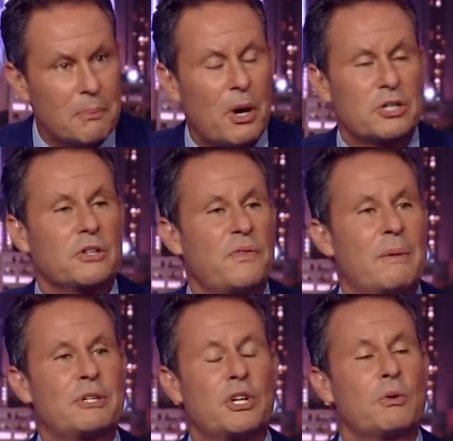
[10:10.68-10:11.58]
The Partridge
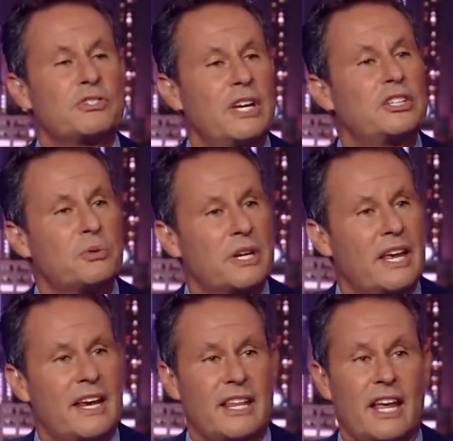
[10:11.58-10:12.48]
Family's always late to a
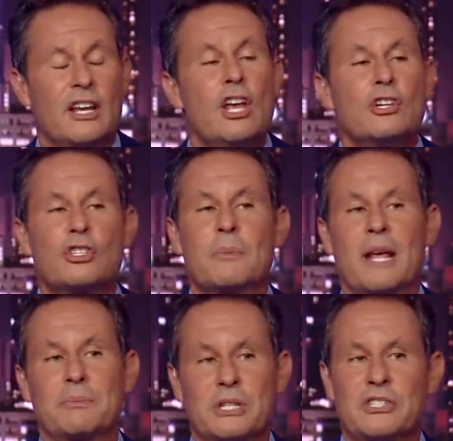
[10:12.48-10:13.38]
gig, and they had so
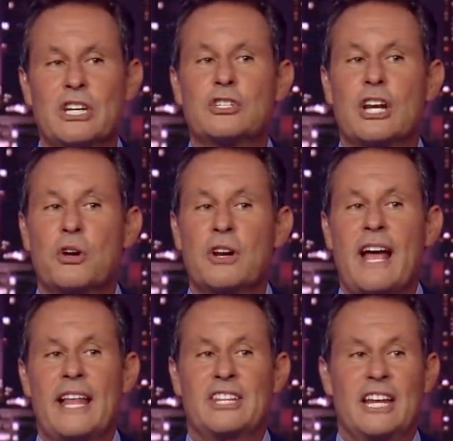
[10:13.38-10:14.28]
many empty seats. They could
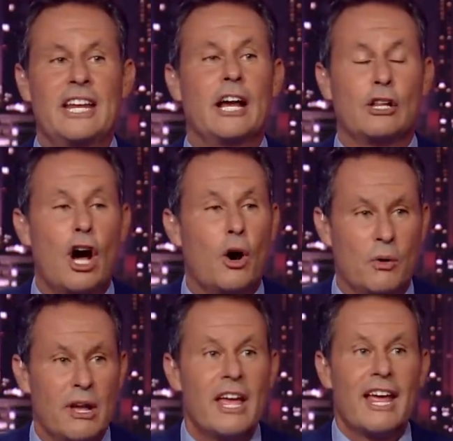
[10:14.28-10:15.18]
have had the
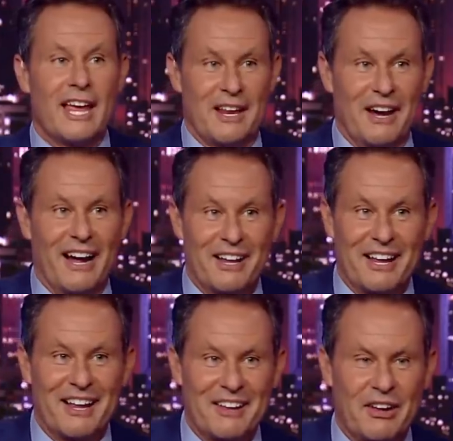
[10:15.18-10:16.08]
ELO in
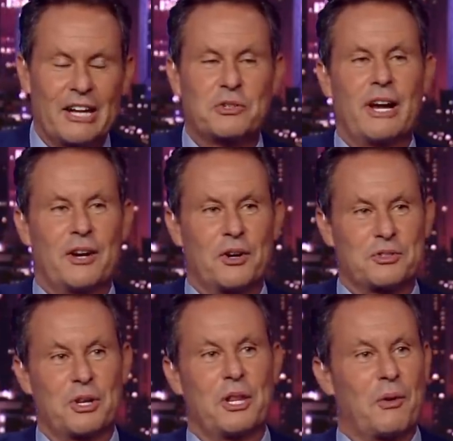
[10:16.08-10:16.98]
Electric Light
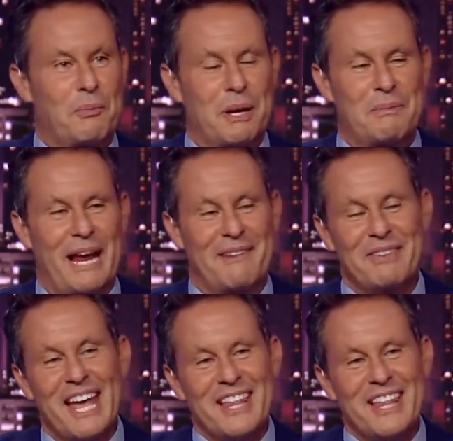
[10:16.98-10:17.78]
Orchestra. They were a big band.